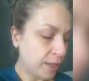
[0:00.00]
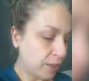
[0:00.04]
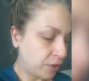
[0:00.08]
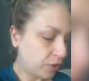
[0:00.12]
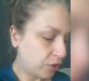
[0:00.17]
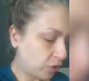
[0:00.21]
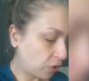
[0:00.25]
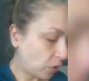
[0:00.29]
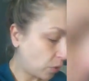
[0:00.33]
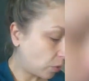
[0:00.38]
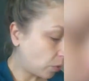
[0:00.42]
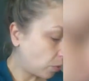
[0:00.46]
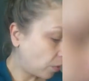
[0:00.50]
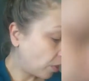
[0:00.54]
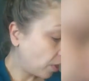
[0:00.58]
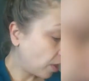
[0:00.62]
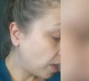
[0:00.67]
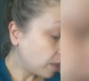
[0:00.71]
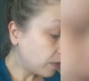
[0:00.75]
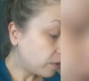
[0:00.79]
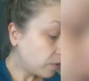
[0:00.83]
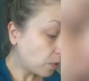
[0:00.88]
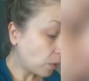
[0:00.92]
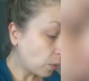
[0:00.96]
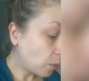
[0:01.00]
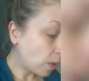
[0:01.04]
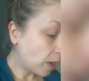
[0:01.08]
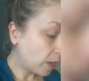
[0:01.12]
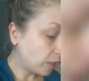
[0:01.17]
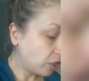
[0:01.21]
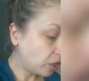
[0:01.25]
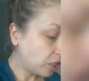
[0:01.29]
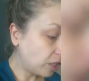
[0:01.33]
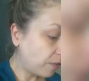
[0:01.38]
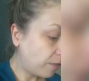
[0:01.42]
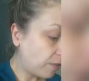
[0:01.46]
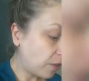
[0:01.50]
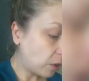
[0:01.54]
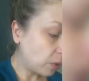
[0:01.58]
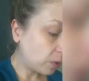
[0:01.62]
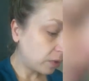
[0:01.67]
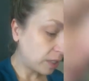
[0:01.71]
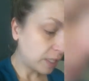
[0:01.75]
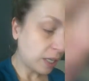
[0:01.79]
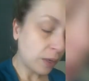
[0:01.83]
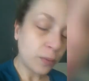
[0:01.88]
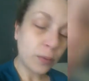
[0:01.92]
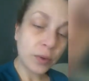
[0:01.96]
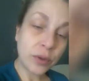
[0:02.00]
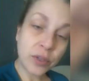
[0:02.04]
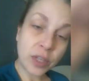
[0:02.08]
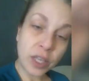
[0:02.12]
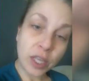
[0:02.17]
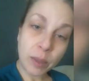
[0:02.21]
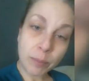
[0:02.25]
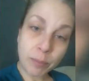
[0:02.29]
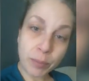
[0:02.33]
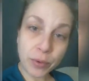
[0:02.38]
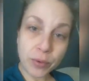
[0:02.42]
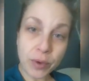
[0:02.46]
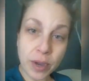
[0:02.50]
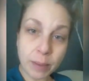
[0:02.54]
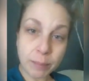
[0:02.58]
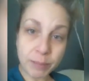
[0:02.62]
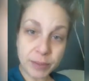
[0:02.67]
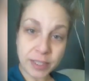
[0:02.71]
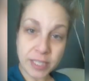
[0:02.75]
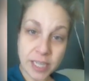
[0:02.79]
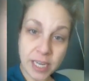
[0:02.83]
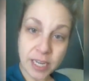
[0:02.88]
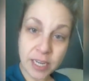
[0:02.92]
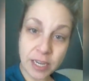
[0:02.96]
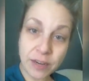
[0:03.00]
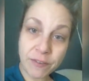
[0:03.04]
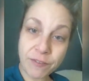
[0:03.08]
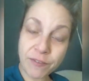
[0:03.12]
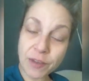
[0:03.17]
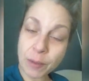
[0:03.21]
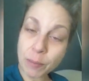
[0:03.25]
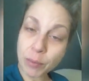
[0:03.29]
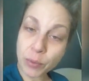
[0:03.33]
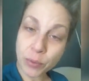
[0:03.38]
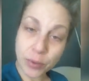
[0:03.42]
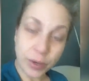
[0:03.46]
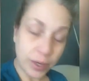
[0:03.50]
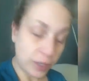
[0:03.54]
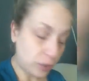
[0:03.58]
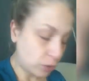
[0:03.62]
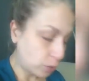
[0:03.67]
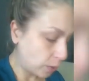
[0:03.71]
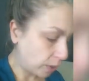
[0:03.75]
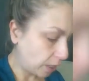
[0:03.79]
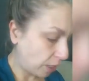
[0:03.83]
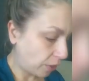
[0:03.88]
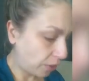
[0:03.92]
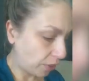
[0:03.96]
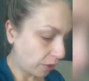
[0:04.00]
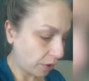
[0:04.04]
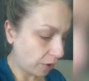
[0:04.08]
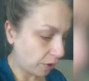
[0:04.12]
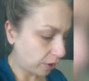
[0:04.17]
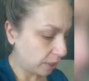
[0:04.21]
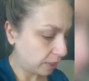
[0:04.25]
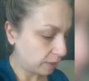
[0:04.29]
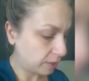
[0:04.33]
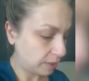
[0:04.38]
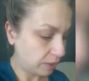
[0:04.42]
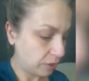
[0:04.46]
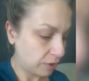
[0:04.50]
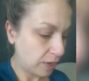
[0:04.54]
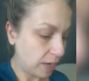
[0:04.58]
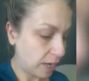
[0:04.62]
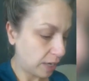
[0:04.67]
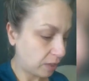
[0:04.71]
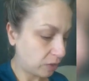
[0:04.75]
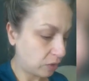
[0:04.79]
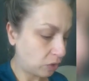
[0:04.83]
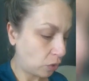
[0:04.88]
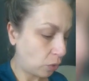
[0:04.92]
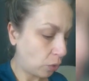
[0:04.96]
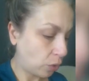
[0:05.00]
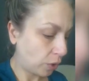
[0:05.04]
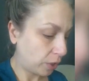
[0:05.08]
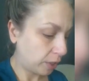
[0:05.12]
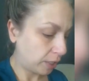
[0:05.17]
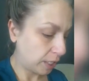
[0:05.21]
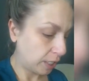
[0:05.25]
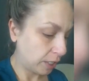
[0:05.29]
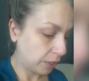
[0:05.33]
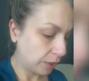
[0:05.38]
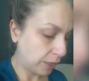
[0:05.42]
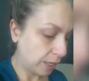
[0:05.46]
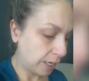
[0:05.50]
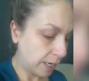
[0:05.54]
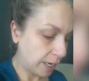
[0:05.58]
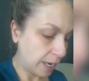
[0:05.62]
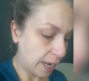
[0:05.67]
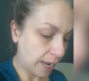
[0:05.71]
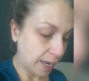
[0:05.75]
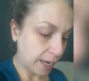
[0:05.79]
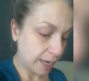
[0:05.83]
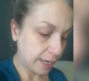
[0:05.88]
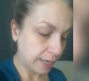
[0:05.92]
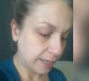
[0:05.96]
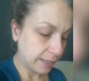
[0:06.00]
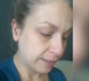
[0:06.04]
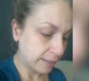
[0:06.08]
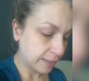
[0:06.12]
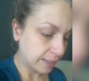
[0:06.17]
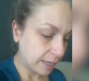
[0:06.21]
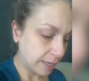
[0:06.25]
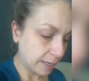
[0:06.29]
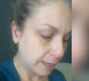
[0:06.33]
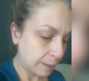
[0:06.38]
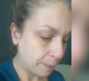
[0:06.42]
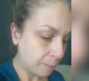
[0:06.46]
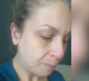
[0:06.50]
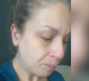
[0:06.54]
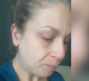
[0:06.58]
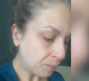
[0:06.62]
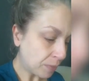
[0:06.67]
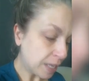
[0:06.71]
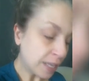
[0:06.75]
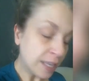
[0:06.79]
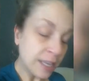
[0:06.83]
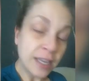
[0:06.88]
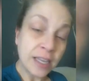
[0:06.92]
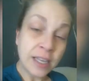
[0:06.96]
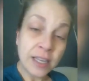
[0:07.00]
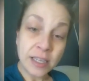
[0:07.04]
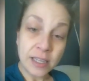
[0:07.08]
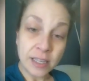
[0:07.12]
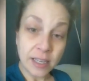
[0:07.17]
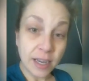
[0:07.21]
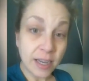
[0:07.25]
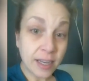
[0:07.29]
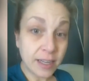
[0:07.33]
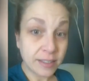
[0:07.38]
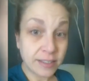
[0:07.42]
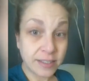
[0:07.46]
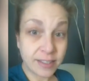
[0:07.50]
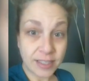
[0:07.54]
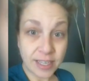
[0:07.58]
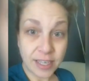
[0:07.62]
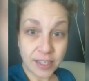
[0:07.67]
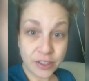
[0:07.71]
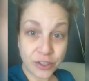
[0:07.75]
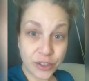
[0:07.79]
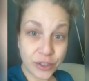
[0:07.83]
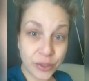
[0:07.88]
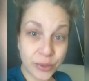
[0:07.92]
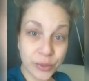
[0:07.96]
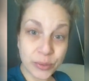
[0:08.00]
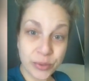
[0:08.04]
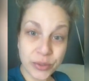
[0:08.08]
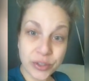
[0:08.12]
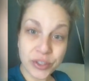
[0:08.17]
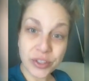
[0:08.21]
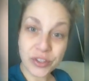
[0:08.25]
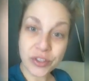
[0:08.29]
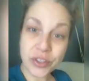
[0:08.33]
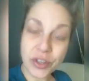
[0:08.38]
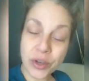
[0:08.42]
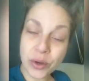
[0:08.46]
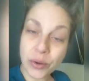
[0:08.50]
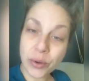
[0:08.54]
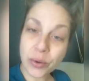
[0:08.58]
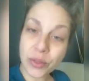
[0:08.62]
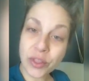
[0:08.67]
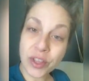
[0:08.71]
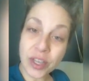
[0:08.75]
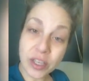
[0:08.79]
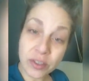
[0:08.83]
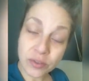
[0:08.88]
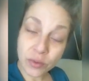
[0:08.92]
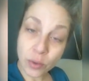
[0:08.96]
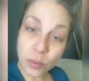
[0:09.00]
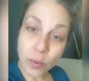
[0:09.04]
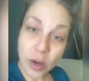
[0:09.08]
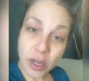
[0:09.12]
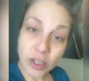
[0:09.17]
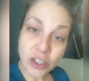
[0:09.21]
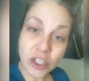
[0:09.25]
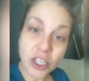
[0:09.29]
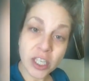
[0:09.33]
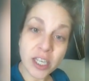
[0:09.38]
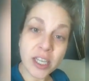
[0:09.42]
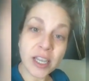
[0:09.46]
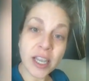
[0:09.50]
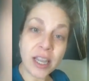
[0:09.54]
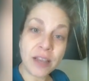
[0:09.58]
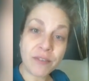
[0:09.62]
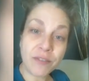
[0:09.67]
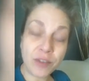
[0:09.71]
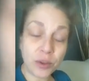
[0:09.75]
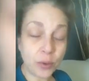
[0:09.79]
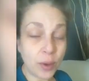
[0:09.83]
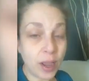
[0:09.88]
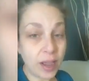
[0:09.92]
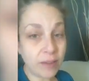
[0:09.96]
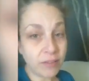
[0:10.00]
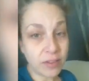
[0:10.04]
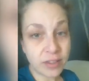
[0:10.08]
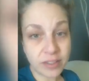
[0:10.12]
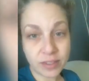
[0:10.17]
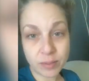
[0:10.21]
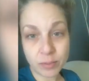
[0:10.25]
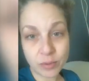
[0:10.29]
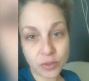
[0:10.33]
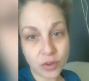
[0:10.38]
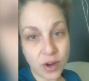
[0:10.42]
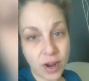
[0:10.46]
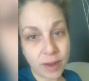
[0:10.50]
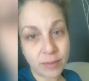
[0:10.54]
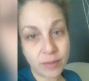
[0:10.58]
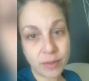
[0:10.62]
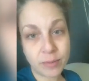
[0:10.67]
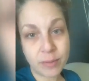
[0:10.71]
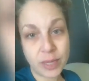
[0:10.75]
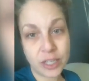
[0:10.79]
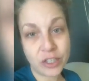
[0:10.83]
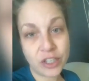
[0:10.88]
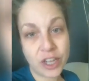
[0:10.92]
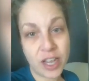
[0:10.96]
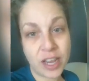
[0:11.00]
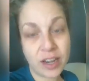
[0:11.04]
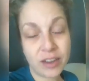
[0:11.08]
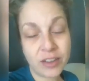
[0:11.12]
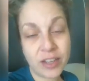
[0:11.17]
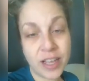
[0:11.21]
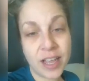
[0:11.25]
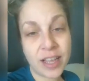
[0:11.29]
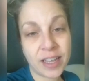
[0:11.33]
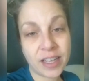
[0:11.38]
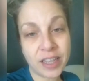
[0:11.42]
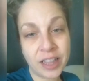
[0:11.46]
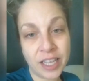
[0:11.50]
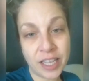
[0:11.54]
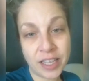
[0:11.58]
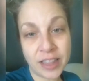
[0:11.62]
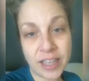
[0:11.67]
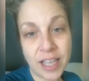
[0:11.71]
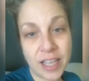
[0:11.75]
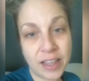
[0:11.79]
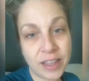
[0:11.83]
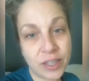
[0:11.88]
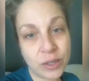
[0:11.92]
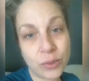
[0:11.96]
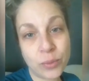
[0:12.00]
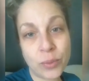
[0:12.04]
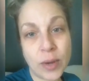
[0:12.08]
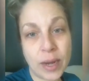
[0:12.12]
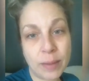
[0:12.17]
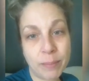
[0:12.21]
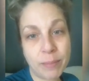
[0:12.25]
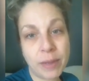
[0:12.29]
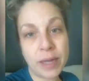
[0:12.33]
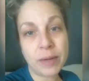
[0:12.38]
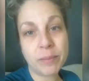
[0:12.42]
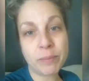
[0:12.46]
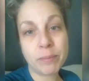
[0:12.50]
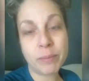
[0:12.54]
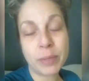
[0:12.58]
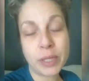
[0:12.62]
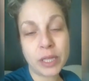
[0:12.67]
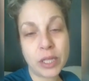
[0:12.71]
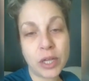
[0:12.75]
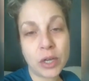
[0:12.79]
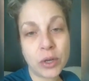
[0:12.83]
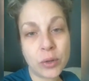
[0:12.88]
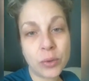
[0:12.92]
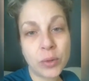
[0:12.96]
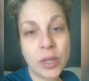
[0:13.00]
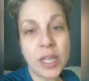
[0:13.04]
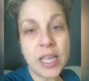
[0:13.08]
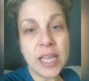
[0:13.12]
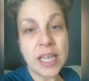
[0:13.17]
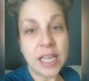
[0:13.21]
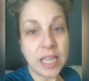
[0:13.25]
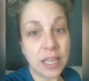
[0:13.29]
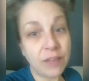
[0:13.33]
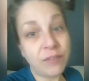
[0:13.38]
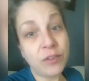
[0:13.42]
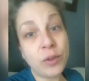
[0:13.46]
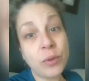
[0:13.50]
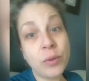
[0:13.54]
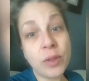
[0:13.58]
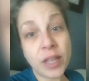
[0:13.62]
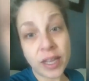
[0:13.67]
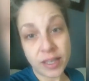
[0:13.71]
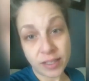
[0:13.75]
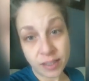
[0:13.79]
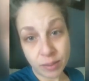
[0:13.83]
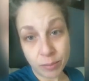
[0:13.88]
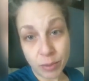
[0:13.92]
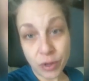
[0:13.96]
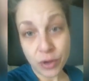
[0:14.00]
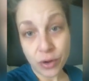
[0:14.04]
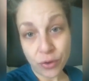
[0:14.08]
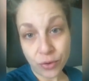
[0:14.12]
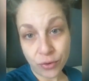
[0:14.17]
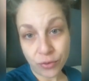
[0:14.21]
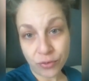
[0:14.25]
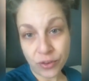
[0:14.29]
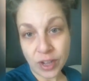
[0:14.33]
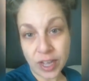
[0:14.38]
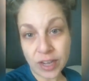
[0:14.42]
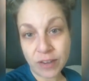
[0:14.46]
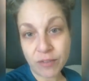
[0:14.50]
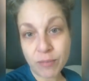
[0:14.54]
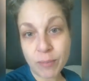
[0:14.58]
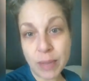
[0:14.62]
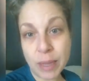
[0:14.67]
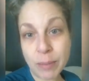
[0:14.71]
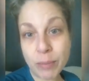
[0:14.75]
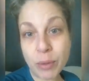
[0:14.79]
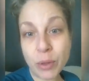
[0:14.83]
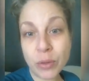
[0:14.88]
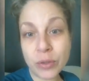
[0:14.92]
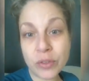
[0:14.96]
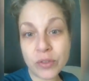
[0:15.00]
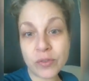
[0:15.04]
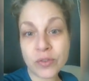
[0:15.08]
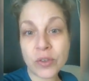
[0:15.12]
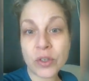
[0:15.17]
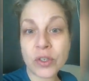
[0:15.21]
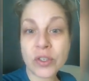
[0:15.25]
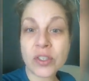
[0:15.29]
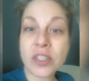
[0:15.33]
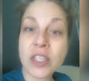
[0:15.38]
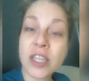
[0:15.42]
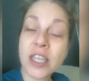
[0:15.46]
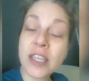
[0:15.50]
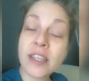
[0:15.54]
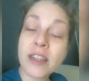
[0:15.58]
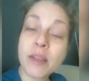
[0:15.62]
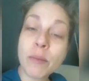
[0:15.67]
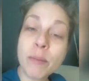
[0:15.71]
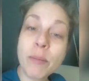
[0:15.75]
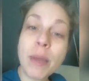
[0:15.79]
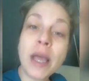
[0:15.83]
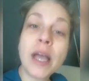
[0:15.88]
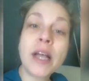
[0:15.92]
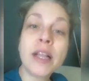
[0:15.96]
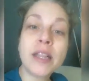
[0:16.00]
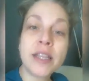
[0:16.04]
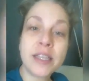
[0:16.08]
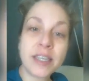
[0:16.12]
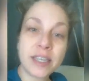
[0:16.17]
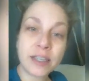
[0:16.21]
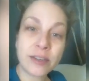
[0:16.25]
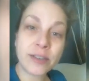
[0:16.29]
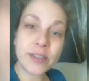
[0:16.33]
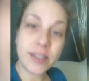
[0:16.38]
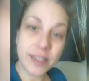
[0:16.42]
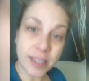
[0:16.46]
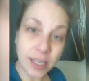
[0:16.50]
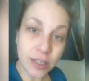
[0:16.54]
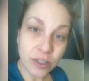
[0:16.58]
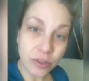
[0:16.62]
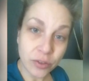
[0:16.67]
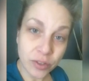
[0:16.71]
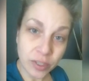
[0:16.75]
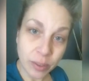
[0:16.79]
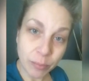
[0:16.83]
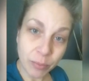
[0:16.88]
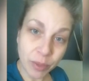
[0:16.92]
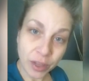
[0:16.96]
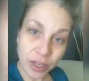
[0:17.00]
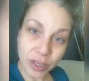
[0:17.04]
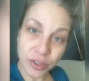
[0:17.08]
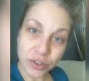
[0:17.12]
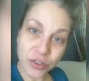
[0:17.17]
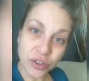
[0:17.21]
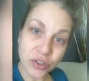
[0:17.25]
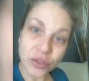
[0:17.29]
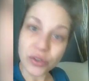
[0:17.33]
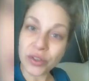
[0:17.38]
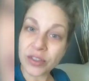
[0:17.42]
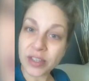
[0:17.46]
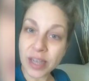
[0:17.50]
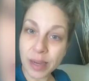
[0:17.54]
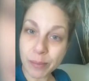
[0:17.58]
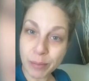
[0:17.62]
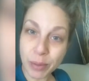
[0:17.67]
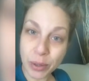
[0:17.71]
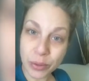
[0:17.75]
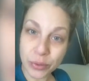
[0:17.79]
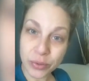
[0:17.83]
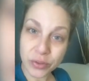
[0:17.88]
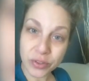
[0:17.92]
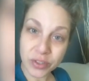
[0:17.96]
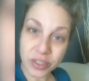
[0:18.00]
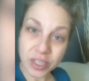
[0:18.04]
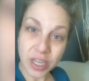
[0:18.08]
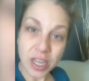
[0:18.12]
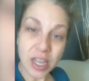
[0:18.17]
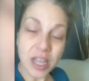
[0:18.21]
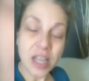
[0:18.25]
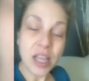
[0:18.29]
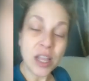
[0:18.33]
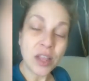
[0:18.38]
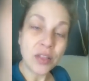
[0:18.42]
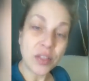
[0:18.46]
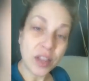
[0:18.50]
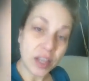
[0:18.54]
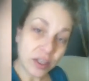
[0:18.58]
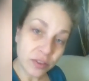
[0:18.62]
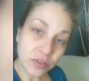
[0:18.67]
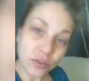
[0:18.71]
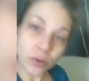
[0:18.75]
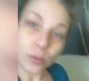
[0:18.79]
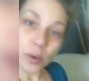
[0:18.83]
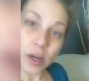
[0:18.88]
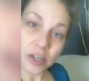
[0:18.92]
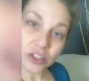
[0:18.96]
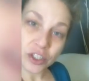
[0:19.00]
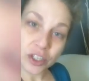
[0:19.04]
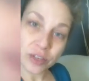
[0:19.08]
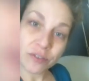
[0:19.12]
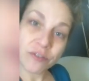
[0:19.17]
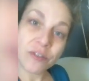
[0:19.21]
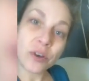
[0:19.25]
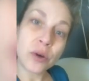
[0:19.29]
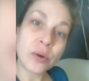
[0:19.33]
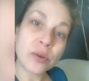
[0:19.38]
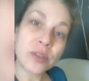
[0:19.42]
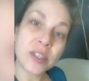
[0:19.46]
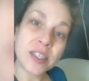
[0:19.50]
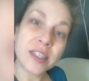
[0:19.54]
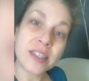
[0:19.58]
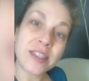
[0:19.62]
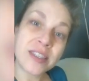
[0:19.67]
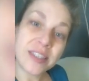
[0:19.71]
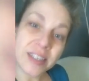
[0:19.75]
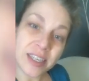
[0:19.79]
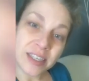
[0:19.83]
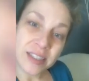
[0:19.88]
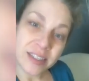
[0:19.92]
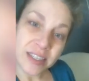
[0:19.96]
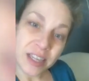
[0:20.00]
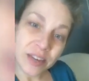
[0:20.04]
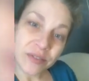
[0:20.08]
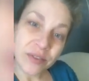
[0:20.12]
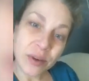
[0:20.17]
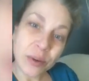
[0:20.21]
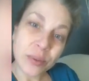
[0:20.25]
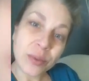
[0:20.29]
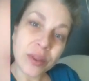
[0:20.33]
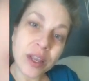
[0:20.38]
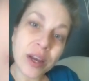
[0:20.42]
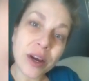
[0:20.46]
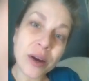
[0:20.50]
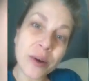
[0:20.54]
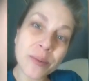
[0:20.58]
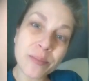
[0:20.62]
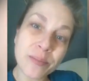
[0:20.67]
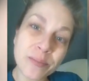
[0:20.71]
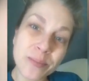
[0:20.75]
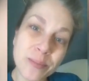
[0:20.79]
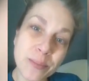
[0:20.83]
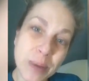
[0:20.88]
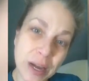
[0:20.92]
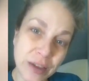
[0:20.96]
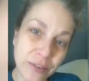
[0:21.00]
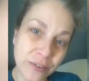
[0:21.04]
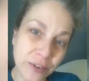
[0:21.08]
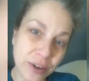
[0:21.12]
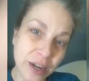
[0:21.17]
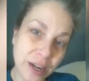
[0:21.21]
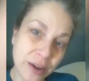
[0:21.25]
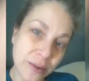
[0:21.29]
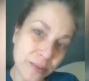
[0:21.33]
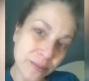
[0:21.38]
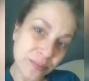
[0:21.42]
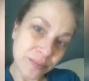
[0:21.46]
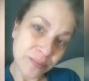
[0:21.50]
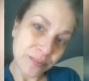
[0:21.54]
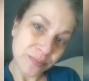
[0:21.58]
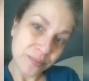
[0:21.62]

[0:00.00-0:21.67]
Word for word: So thanks for watching, folks. I will keep you updated. February twenty-third is their next court hearing, and uh, yeah, stay tuned. So thanks for watching. If you haven't subscribed to my channel yet, click that little red button below. If you'd like to be notified of my posts first, click the bell and it'll send you something as soon as I post. Thanks for watching, folks, and stay safe out there. Bye for now.